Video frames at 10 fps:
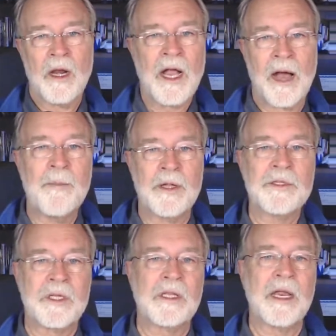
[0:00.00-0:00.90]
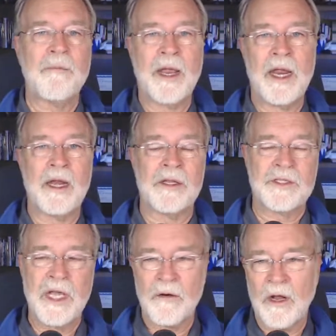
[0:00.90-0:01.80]
comments that they'd made,
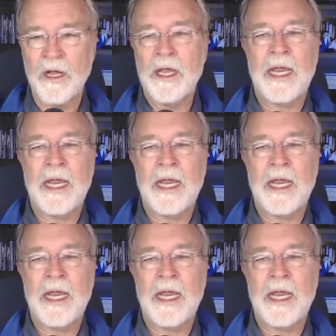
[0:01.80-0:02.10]
etc.